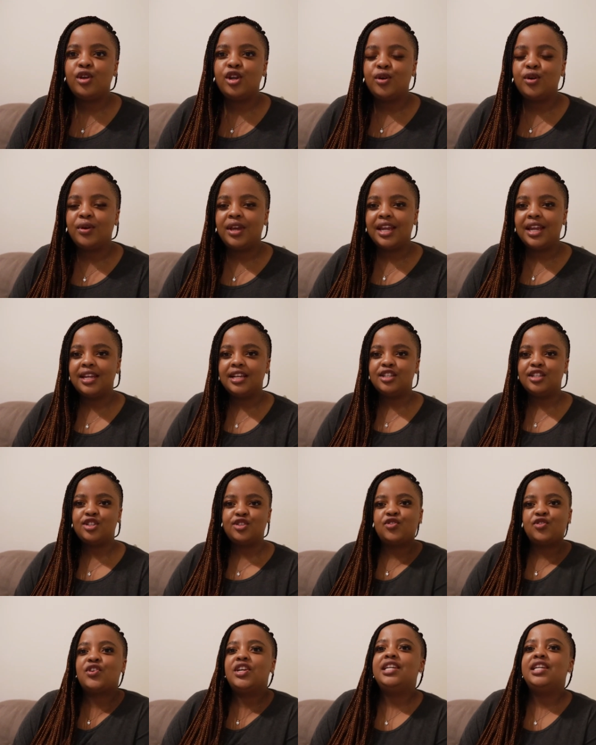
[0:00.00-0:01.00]
you know, getting
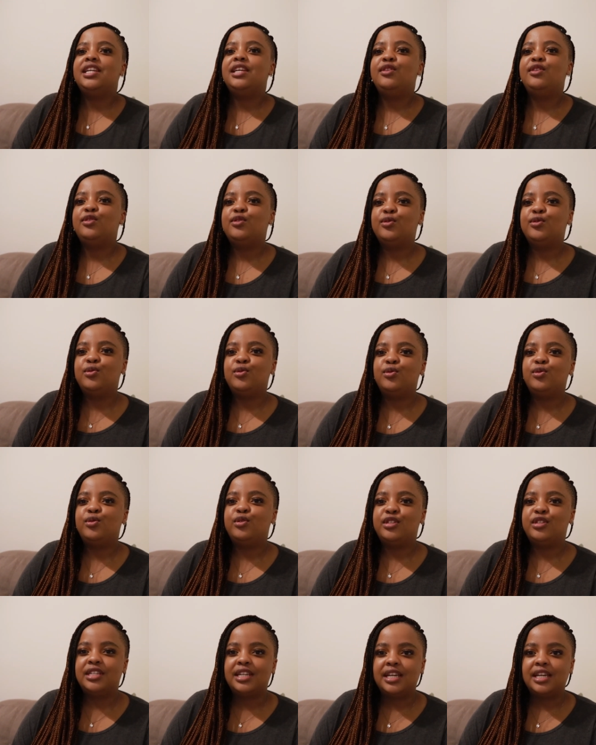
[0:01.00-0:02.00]
straight into
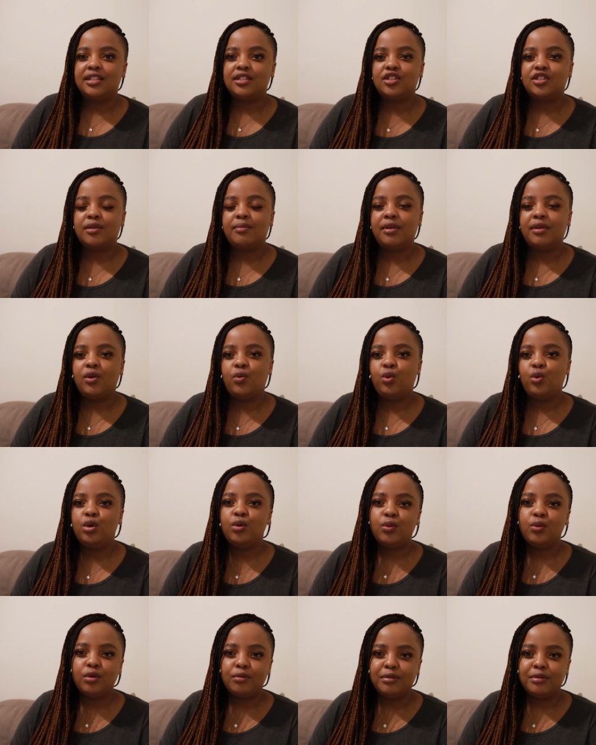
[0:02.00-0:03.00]
today's topic, we
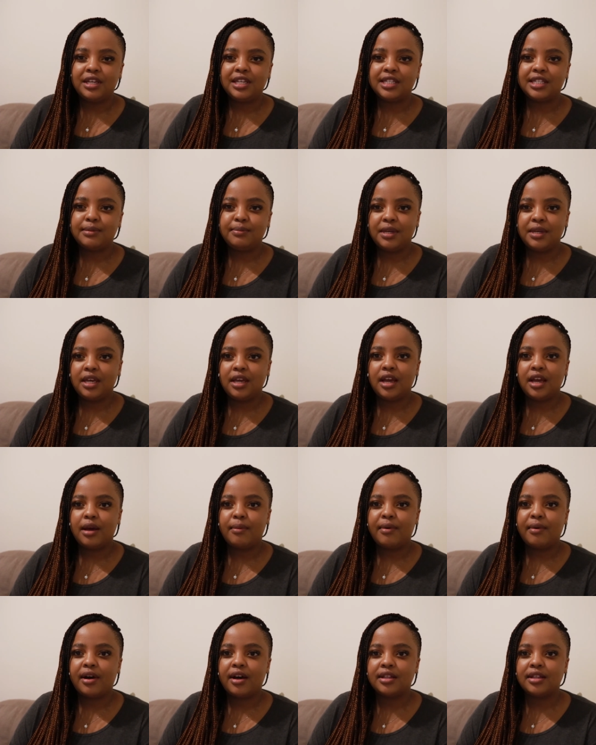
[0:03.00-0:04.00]
will be speaking
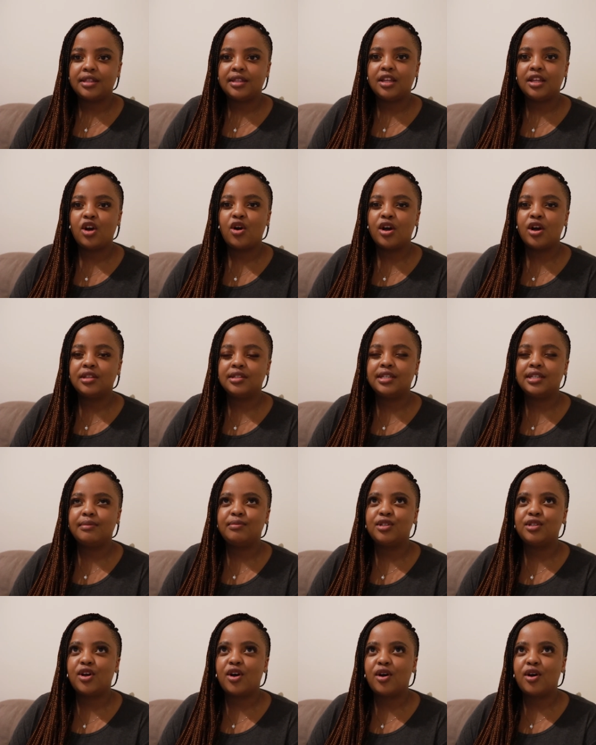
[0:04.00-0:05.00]
about the
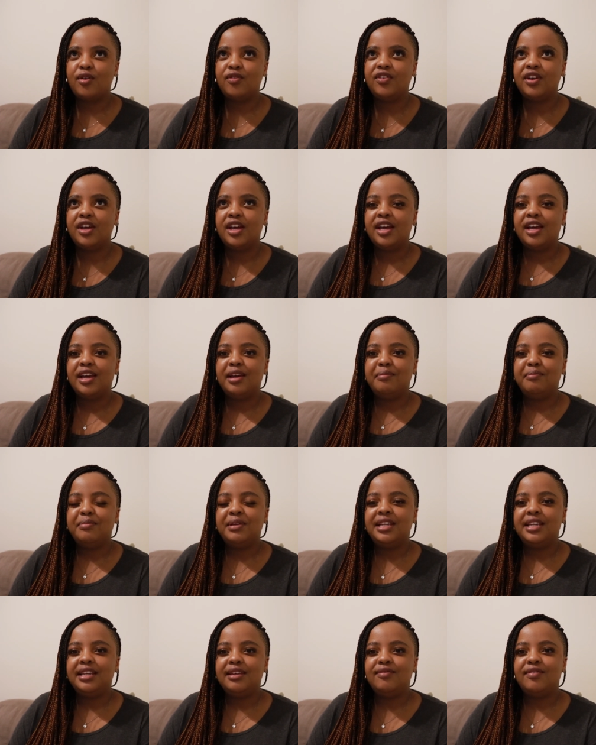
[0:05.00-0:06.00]
concept of
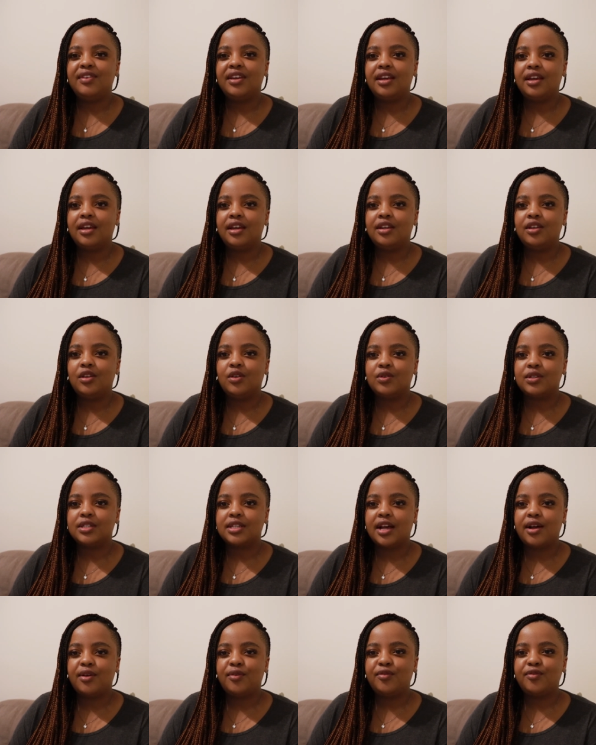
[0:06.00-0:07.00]
believing in
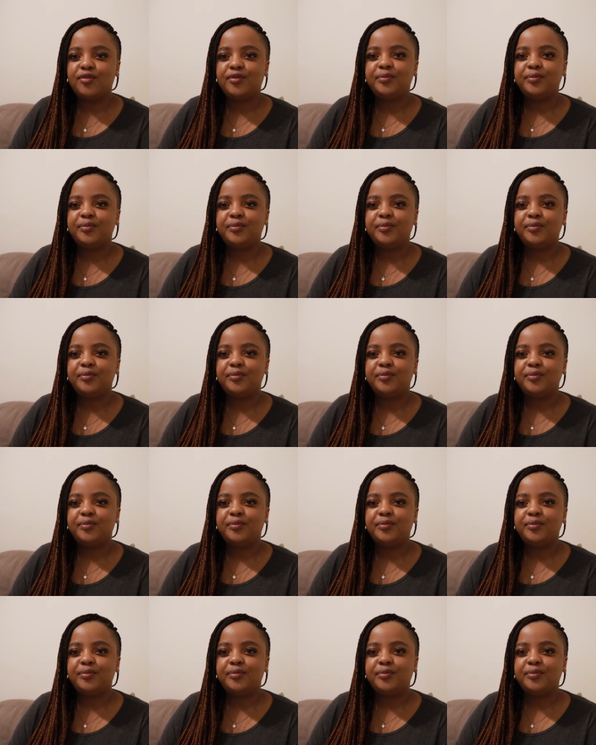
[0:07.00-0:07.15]
yourself.